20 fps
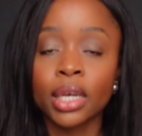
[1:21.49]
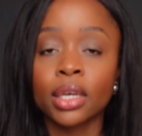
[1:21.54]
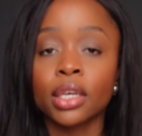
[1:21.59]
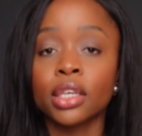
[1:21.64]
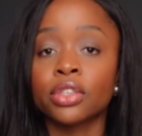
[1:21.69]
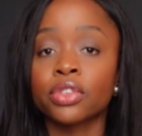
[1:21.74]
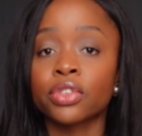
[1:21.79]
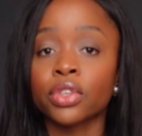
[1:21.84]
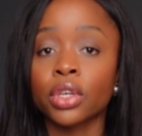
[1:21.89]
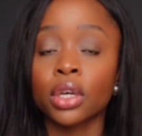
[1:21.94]

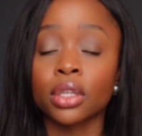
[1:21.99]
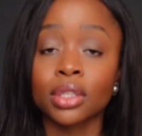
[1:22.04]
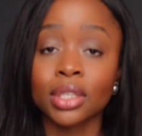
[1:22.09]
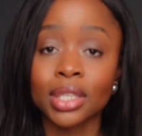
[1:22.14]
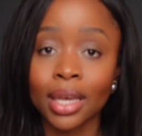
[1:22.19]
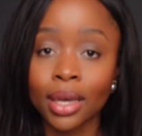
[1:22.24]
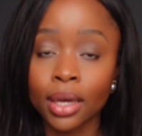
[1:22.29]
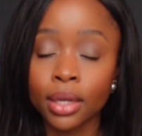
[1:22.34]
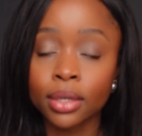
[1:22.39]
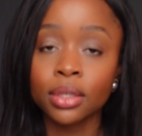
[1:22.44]
It's a
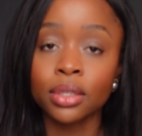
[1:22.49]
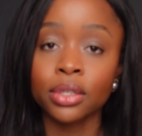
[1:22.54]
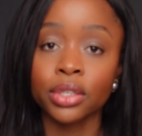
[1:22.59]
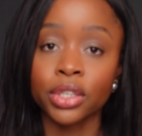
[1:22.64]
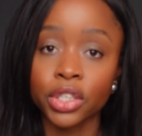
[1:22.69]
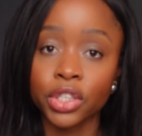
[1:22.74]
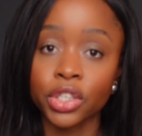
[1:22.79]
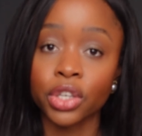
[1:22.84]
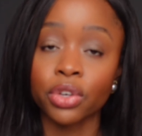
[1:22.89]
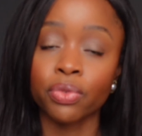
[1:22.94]

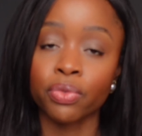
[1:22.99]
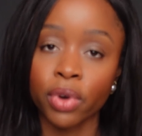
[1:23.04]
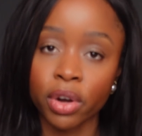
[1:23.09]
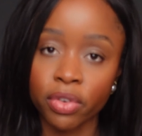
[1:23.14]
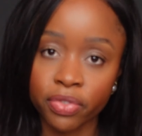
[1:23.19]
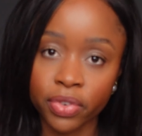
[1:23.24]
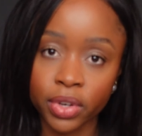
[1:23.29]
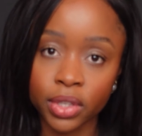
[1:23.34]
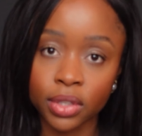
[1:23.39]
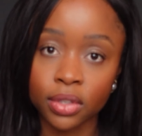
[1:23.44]
10-digit
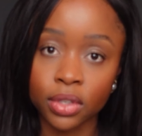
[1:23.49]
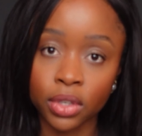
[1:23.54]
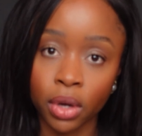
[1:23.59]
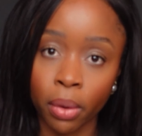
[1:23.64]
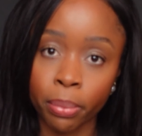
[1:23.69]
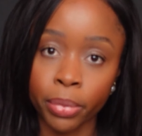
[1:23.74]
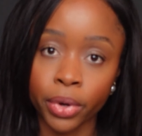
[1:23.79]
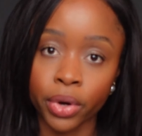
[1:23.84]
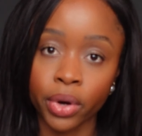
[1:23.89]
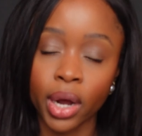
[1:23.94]
reference
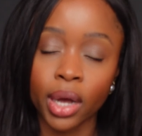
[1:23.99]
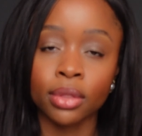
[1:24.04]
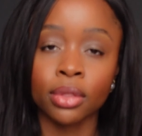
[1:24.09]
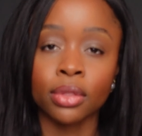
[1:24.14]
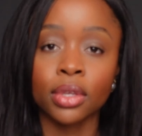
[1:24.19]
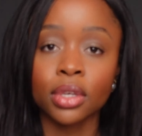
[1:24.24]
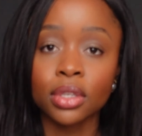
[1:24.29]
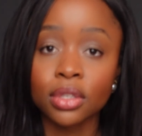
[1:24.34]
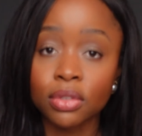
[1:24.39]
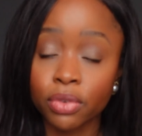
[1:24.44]
number,
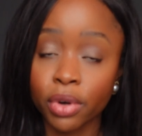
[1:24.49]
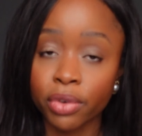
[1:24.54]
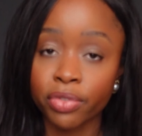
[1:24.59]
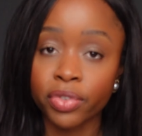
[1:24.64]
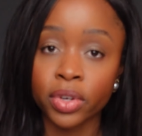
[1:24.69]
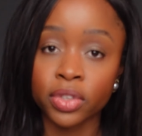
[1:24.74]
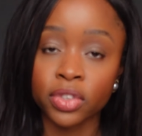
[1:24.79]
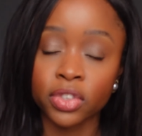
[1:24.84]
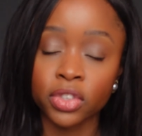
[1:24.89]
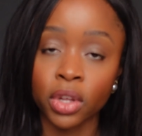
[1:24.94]
and this
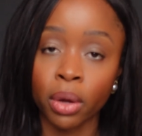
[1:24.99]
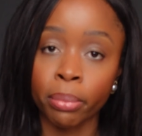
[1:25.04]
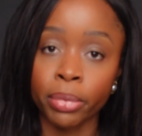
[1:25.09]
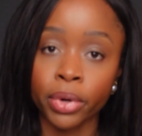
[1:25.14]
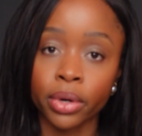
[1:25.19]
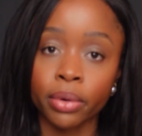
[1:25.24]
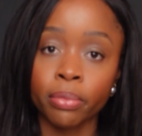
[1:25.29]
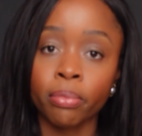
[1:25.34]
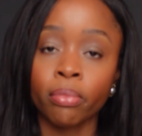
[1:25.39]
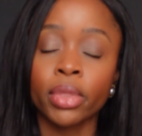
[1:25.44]
reference
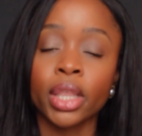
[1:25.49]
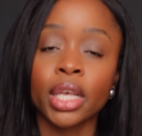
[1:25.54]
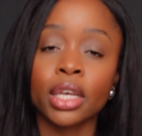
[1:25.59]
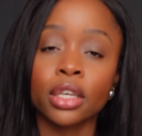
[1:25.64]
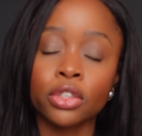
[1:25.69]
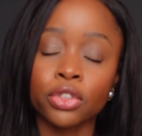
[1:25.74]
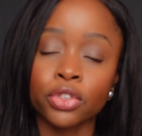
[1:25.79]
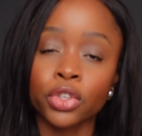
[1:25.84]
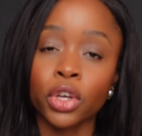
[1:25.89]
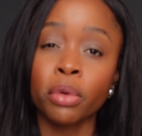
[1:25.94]
number
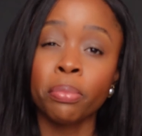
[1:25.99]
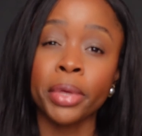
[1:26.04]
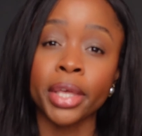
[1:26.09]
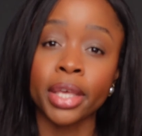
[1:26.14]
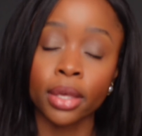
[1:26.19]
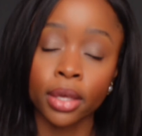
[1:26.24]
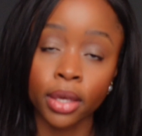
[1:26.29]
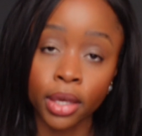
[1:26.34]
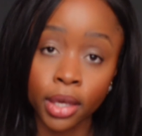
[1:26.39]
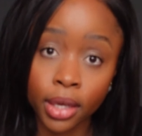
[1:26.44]
is going to
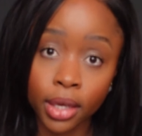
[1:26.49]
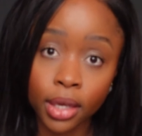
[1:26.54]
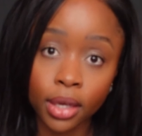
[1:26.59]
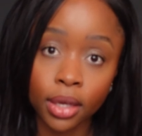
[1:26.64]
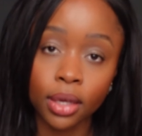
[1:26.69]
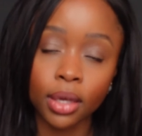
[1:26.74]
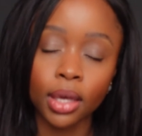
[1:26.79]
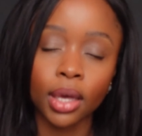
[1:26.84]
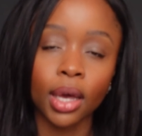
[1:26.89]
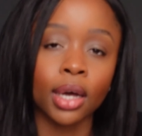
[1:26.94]
be
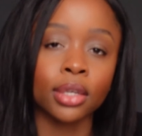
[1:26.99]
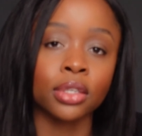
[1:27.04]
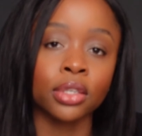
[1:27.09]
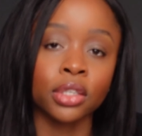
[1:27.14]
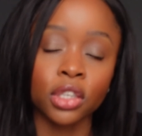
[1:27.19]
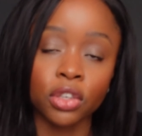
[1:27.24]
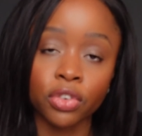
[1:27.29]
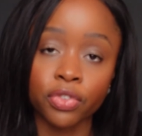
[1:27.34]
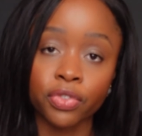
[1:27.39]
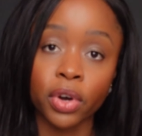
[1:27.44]
key
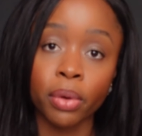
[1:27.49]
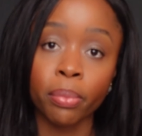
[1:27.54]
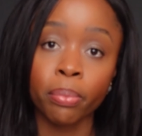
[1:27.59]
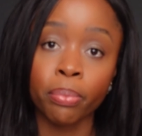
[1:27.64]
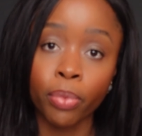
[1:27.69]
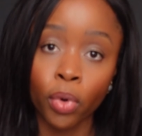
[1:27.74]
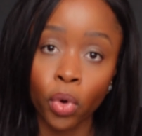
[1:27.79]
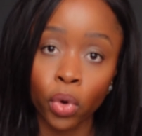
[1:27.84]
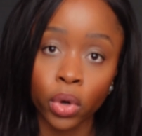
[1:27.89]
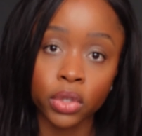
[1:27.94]
at
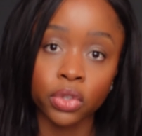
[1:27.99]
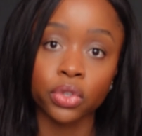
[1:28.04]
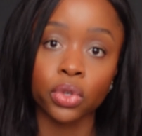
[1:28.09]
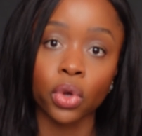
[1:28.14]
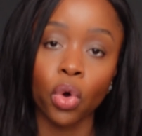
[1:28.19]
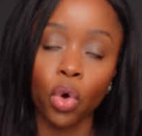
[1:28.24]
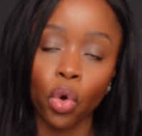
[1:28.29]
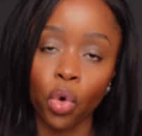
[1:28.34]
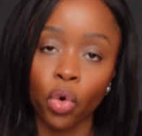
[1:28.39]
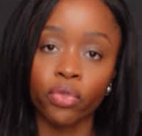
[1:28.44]
different
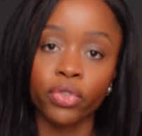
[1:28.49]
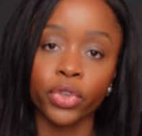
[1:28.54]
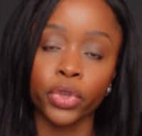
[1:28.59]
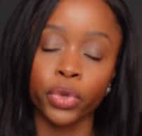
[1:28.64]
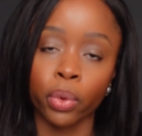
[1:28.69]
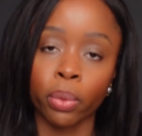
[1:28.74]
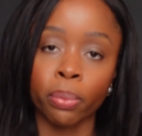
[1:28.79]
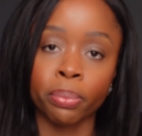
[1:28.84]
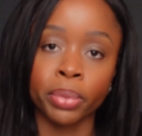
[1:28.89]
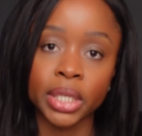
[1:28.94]
points of
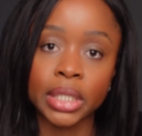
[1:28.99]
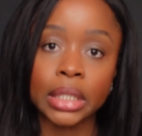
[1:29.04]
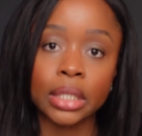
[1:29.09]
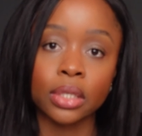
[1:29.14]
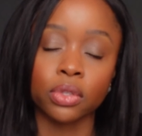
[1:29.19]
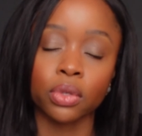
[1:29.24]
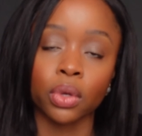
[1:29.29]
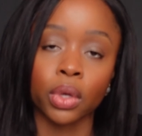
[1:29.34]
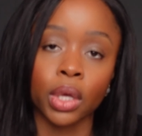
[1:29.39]
your business.